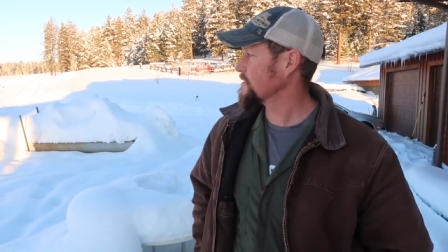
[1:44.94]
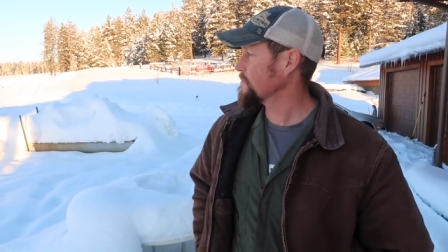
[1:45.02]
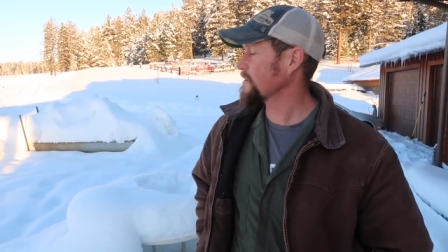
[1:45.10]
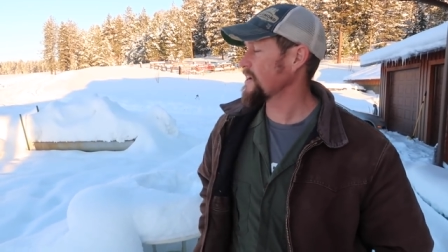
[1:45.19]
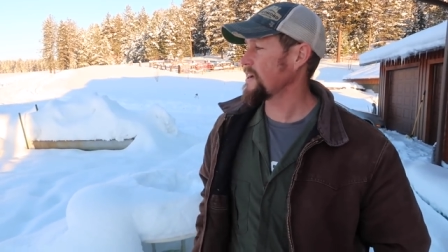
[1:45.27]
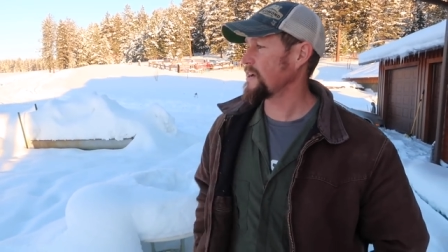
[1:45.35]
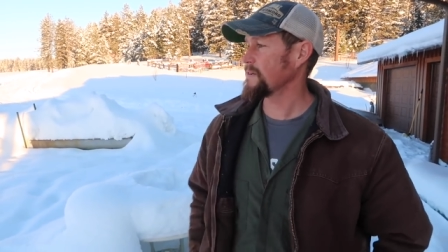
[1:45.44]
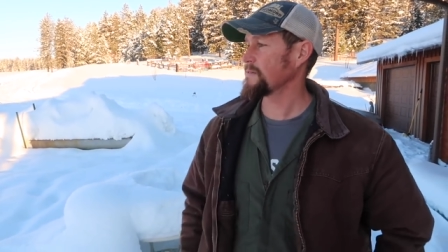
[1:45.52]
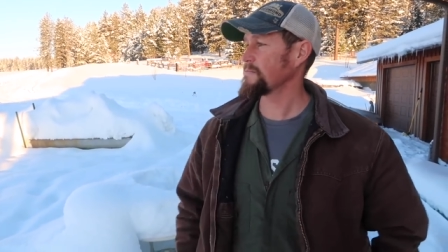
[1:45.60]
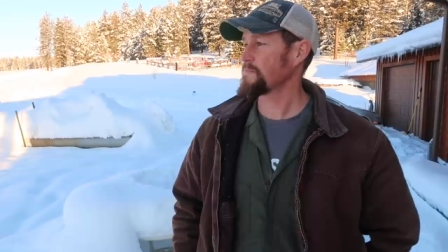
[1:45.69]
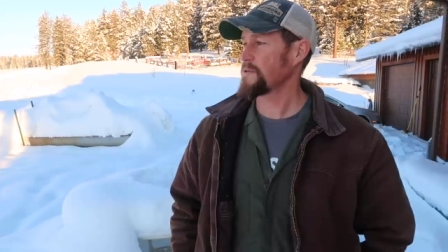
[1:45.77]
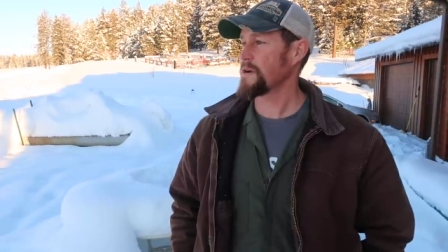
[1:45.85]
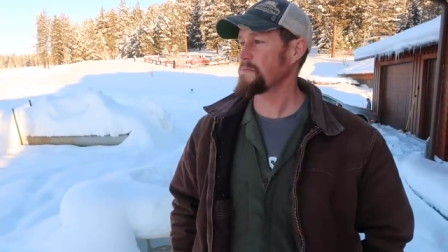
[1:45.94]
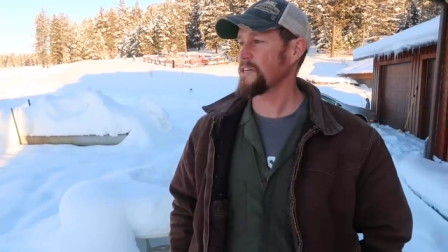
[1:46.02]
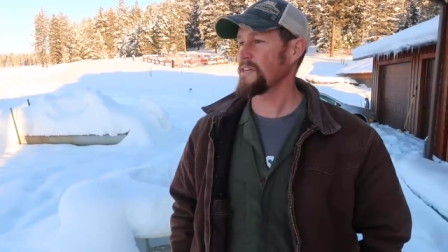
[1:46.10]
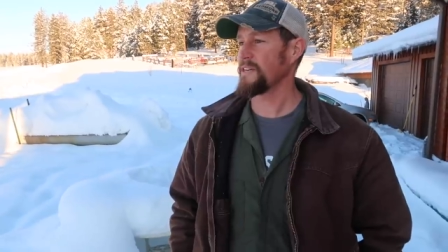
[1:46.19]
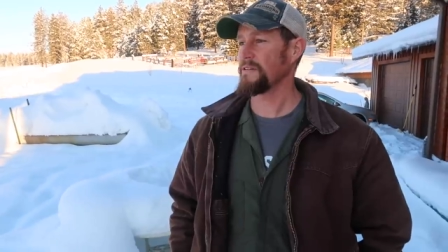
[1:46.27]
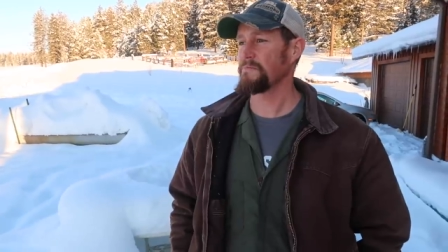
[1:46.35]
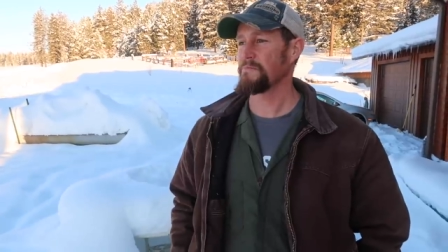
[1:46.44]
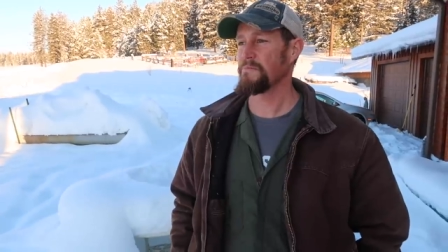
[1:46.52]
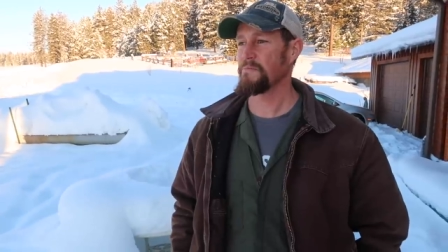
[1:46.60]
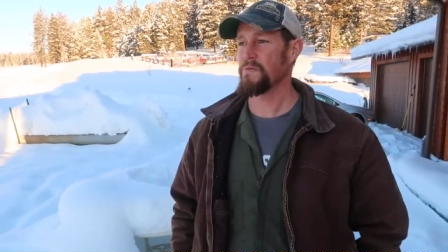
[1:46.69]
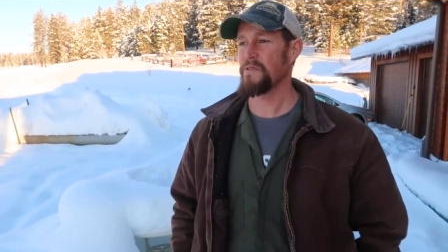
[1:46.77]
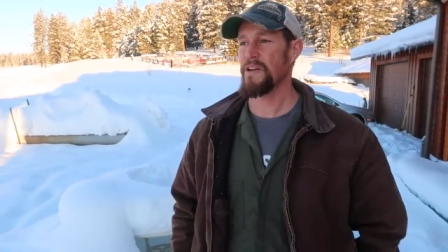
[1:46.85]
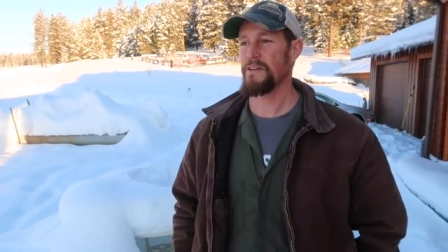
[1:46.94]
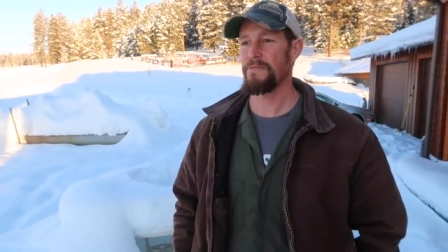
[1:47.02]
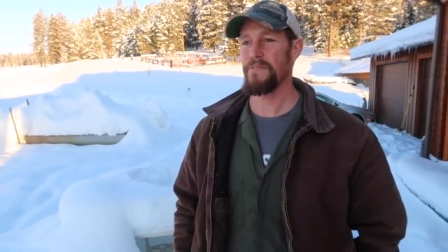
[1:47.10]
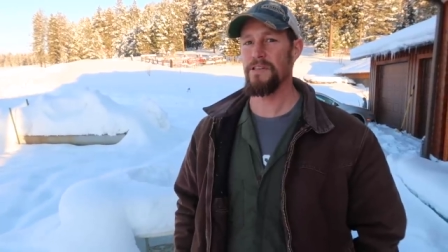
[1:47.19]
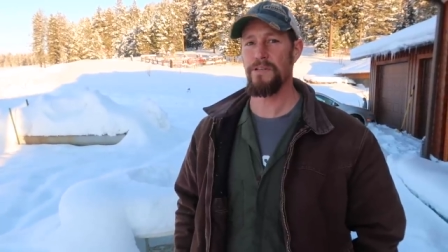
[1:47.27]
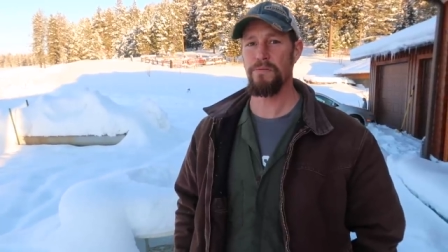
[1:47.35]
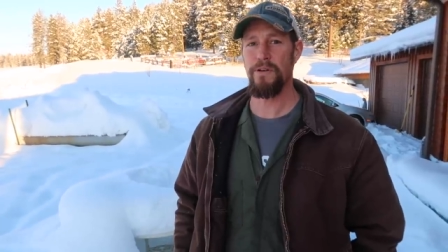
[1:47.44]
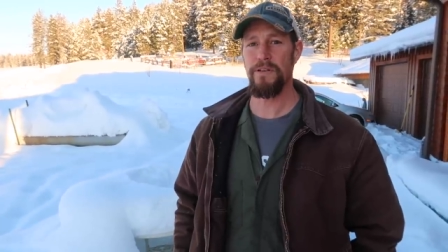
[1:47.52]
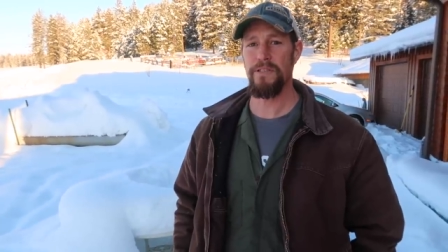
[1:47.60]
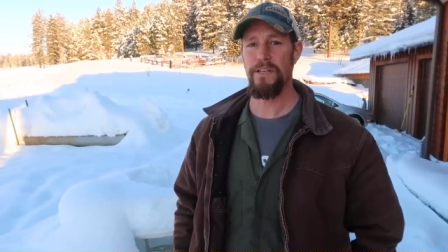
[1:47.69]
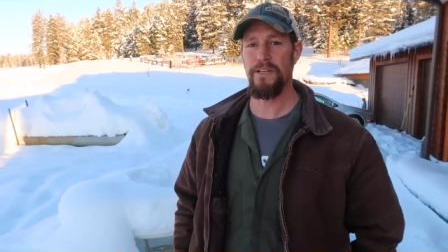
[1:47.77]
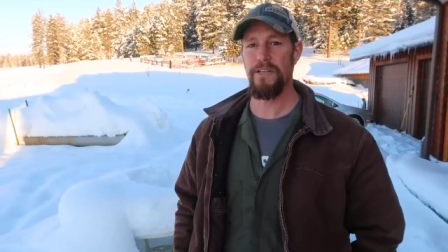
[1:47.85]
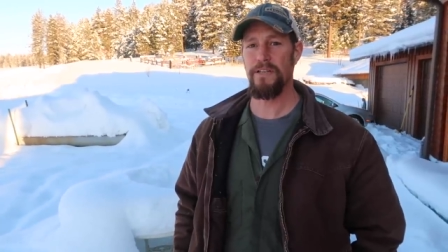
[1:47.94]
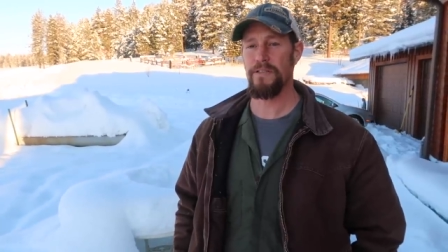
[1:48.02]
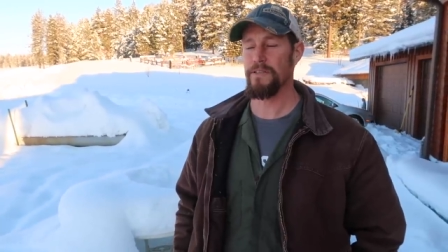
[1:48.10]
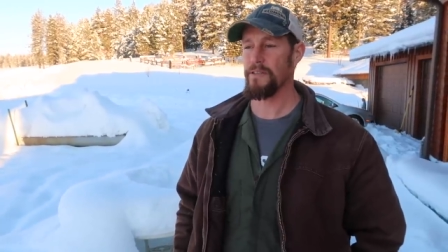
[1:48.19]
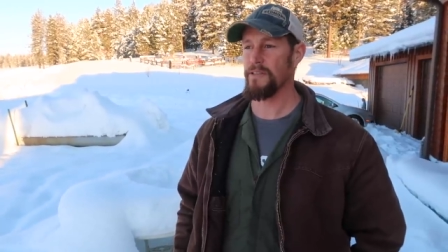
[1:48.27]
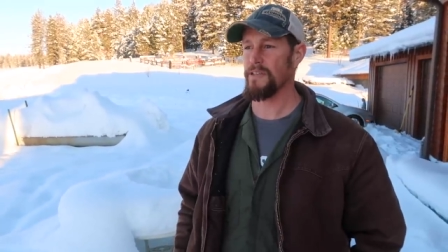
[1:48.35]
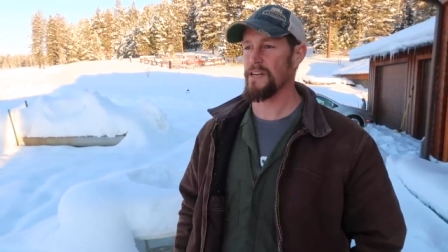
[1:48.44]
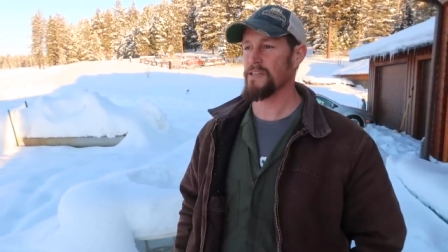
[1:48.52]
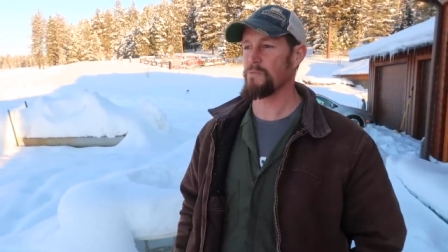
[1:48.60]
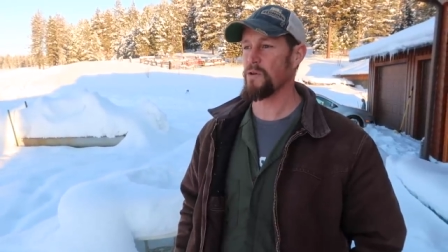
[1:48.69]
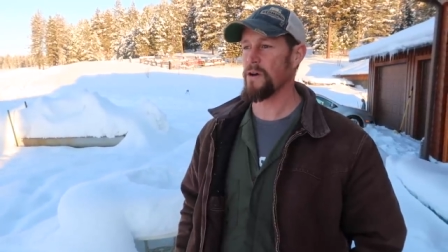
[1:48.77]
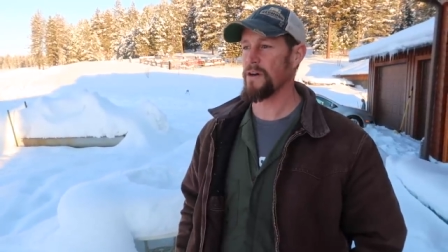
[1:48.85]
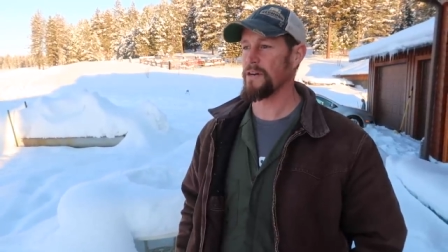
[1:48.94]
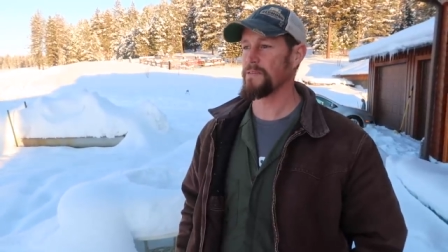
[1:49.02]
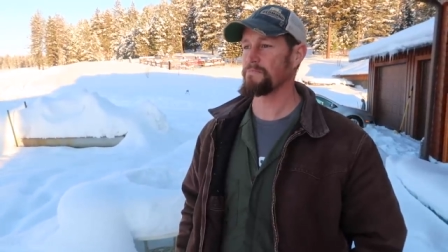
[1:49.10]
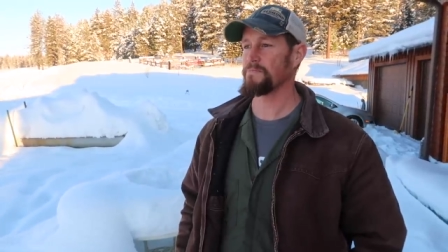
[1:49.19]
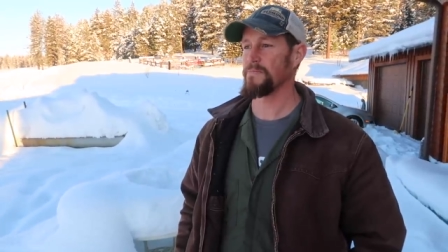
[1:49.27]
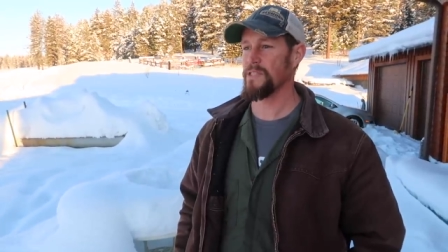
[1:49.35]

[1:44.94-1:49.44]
So we got probably 300 feet of swales in here, collecting water,